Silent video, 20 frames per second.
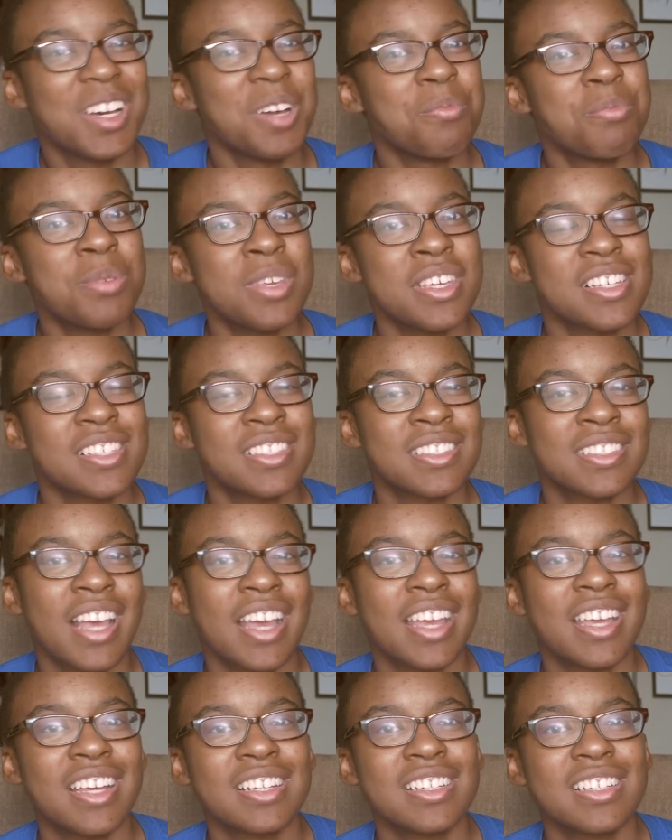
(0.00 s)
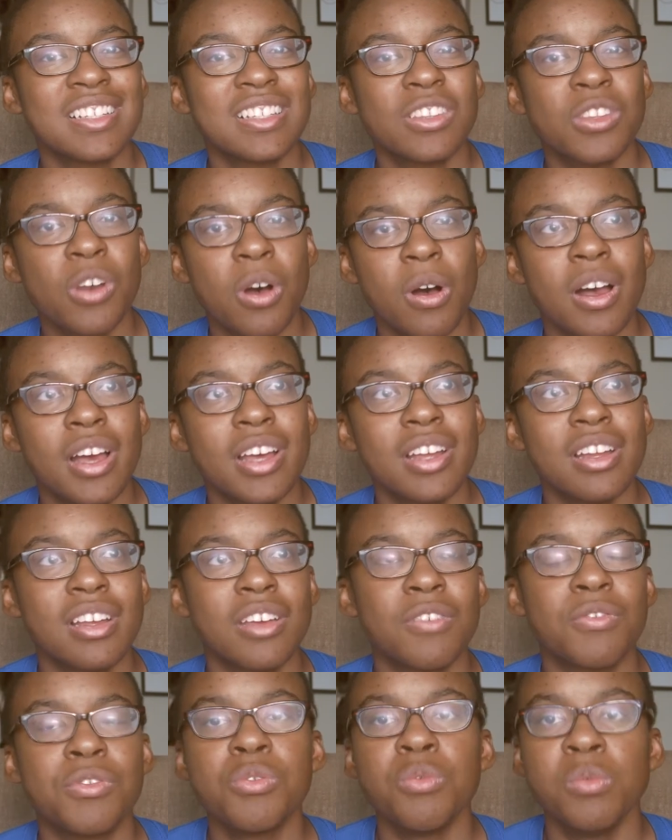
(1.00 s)
be a second thought.
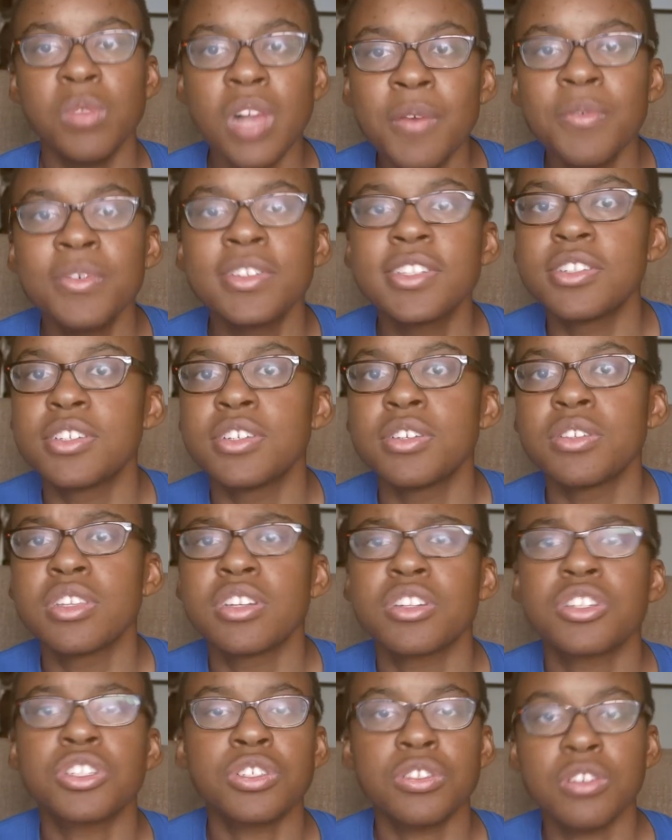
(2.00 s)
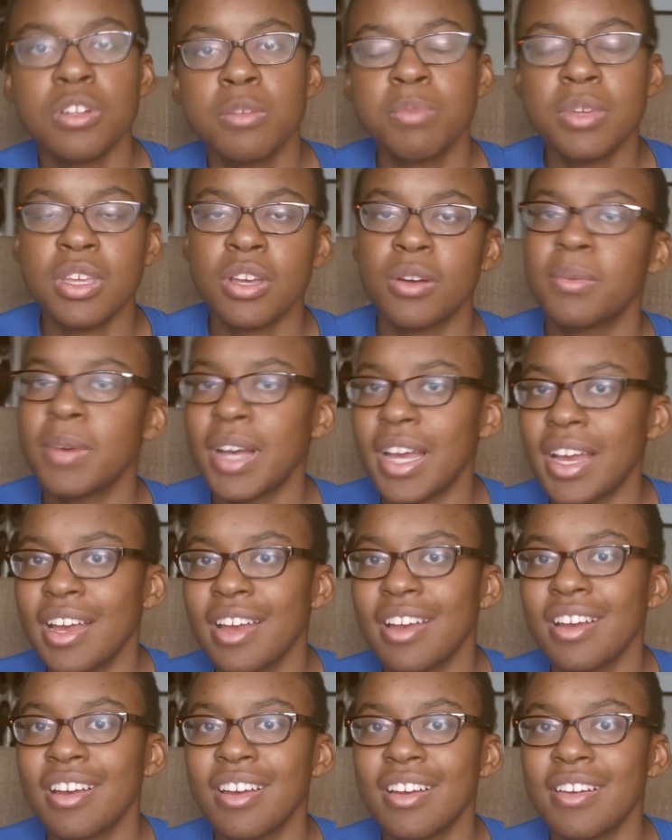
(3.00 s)
If you love what you do, there should be a
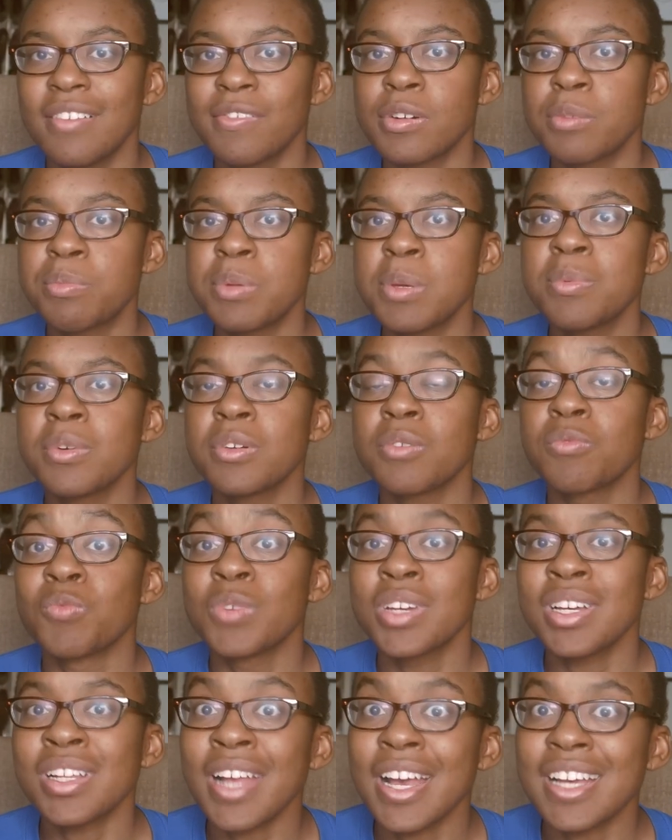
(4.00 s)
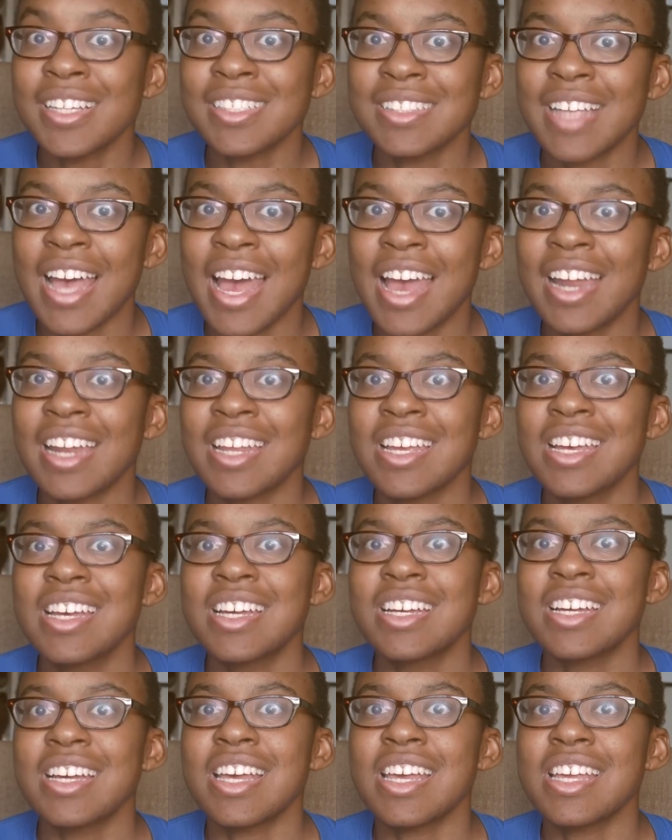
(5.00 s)
way for people to realize that
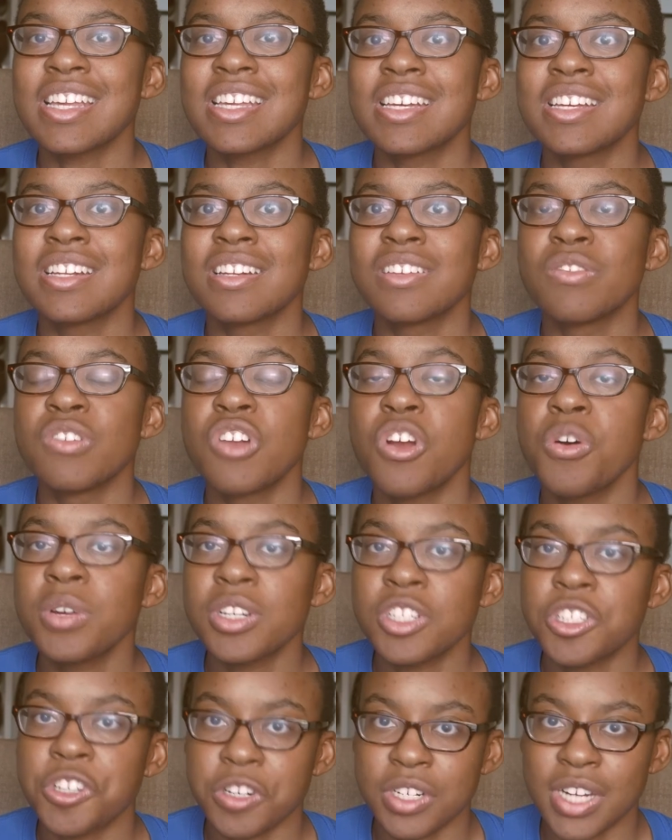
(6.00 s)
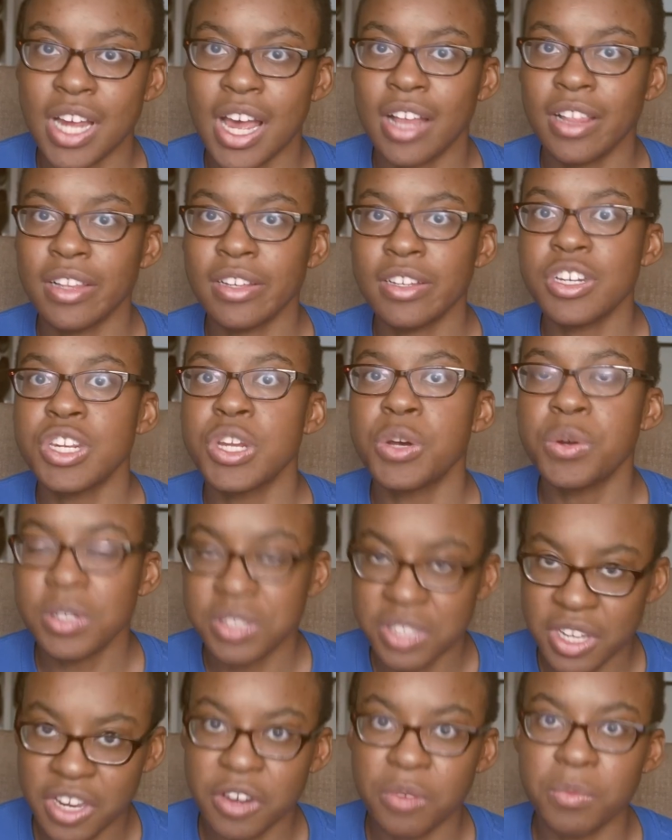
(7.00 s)
and notice your talent,
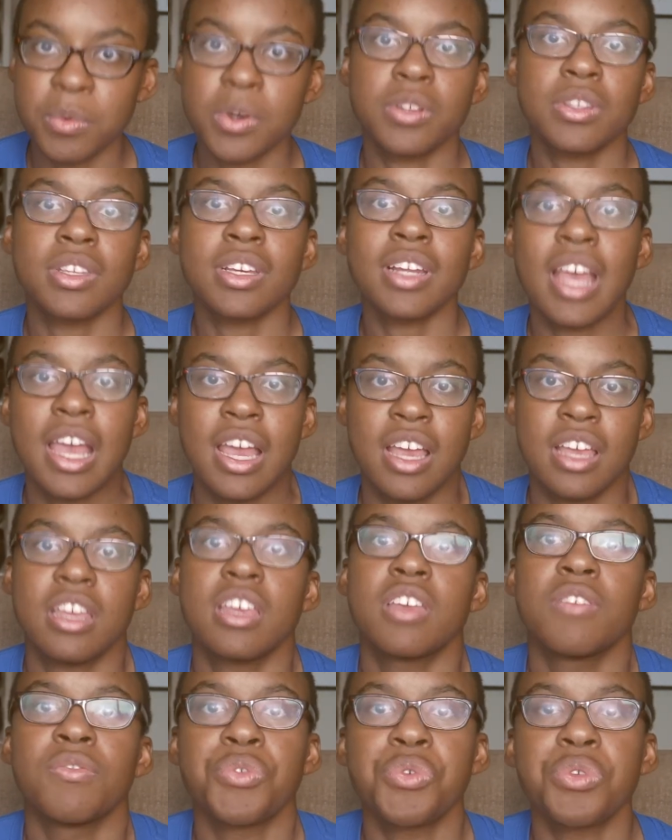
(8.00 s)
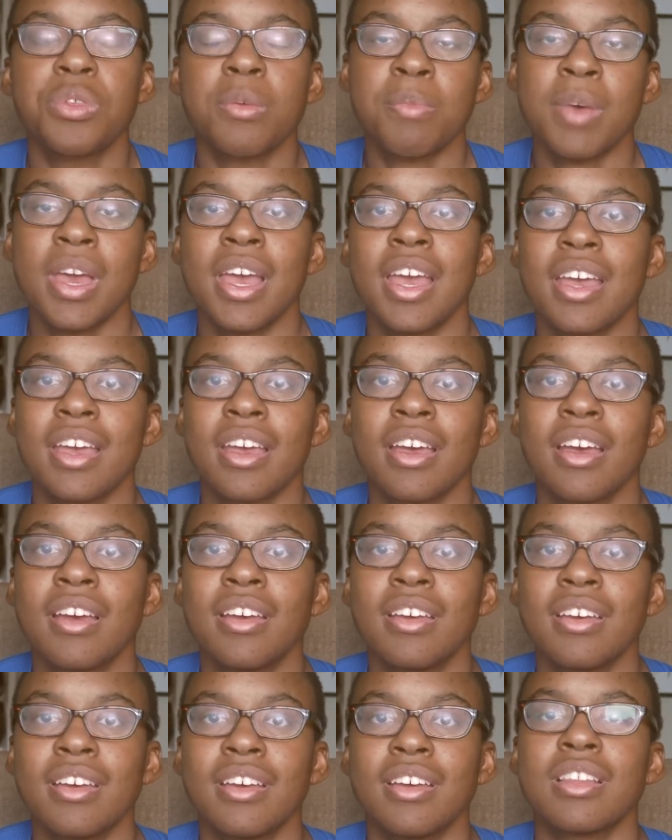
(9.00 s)
notice that you're worth it, and give you the pay
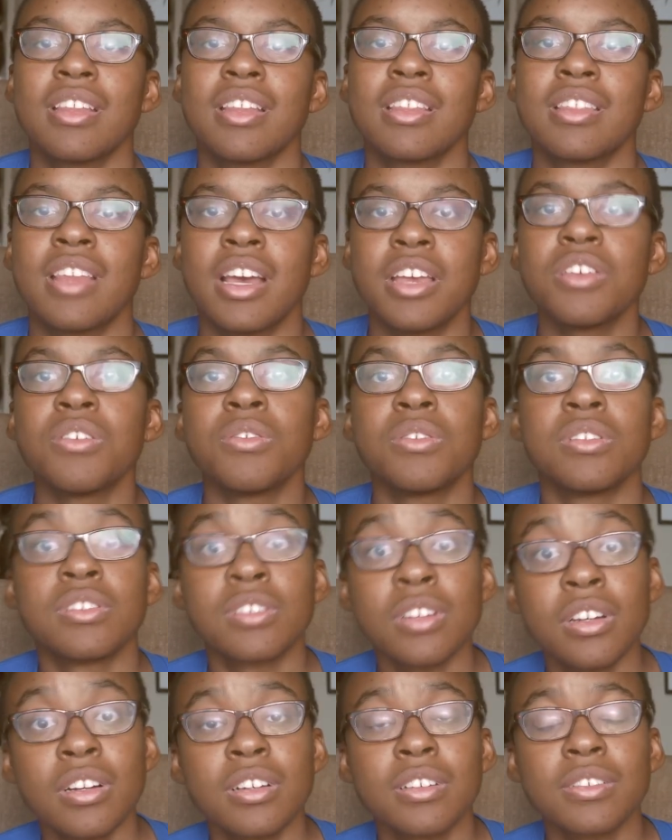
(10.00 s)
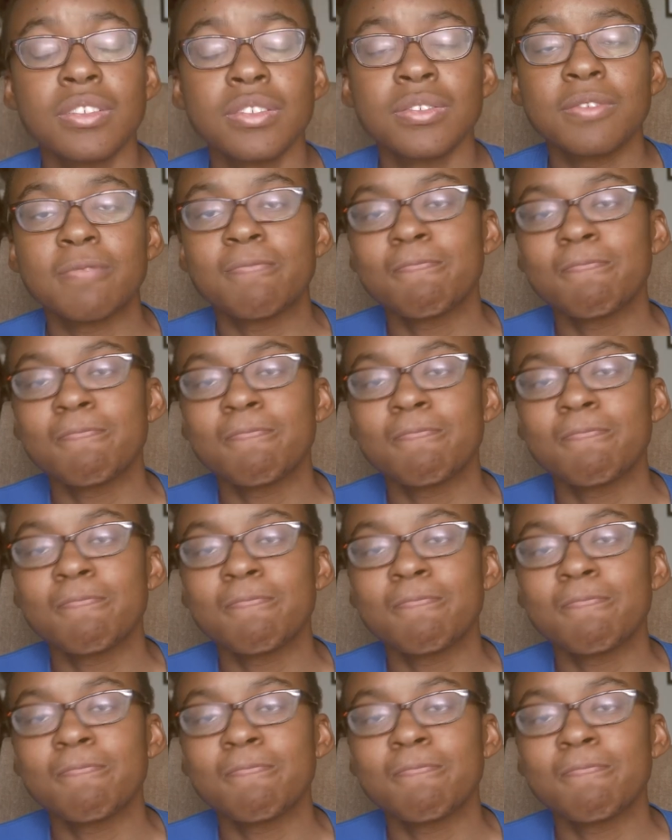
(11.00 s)
that you deserve.